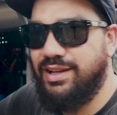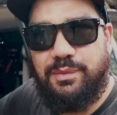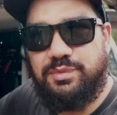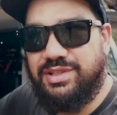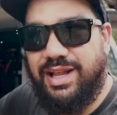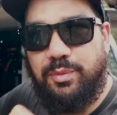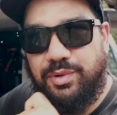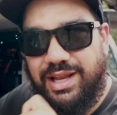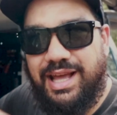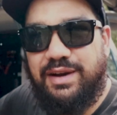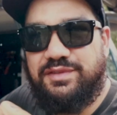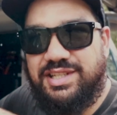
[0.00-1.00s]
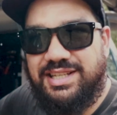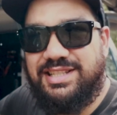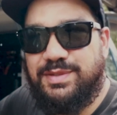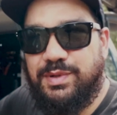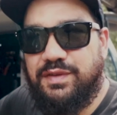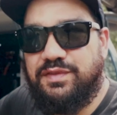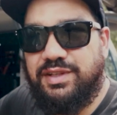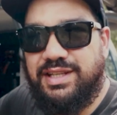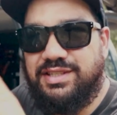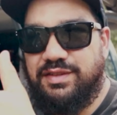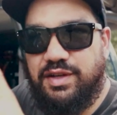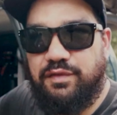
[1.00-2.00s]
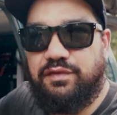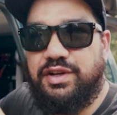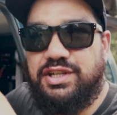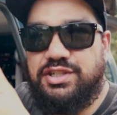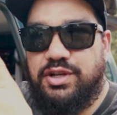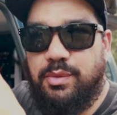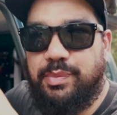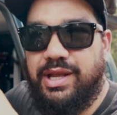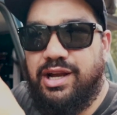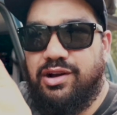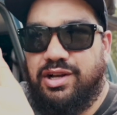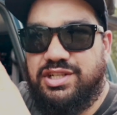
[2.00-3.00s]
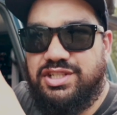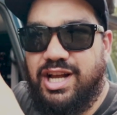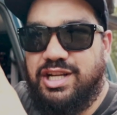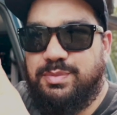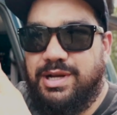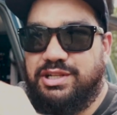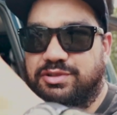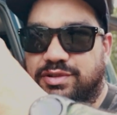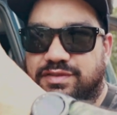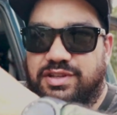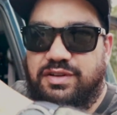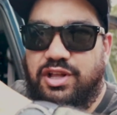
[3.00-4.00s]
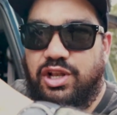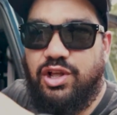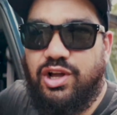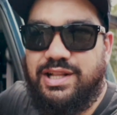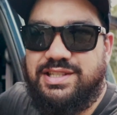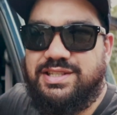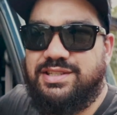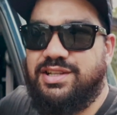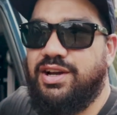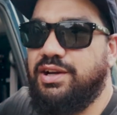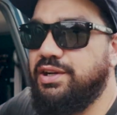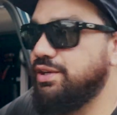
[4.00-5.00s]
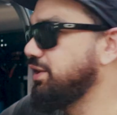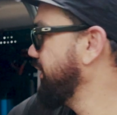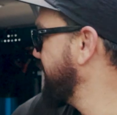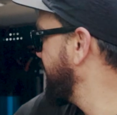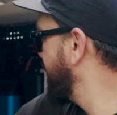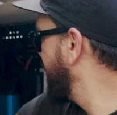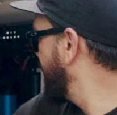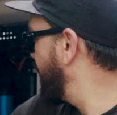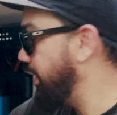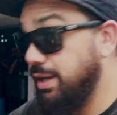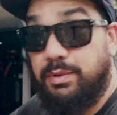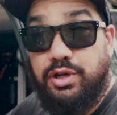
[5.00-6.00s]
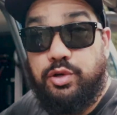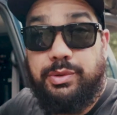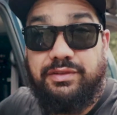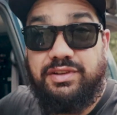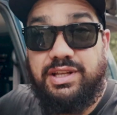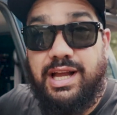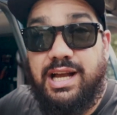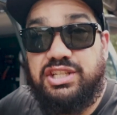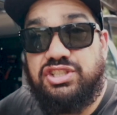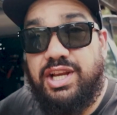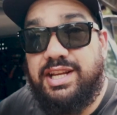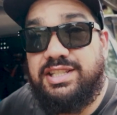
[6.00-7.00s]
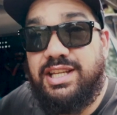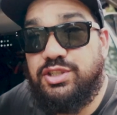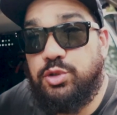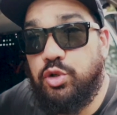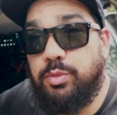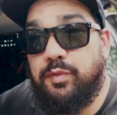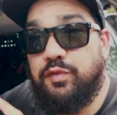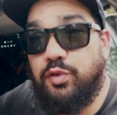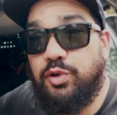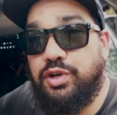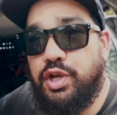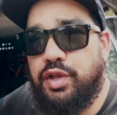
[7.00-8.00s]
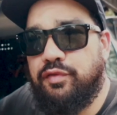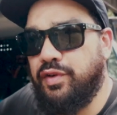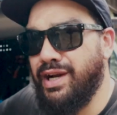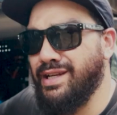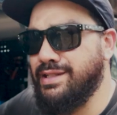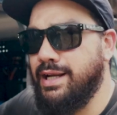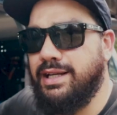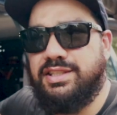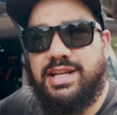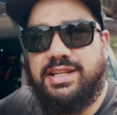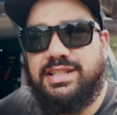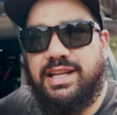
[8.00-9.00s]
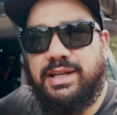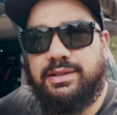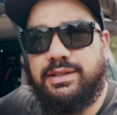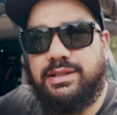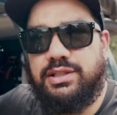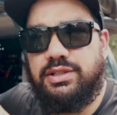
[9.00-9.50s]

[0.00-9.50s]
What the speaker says: I'm glad I've ticked this one off the list. I've got fridge, I've got power, I can charge batteries, I've got lights. So I am going to do a bit of a shakedown tour before I go to Fraser, shakedown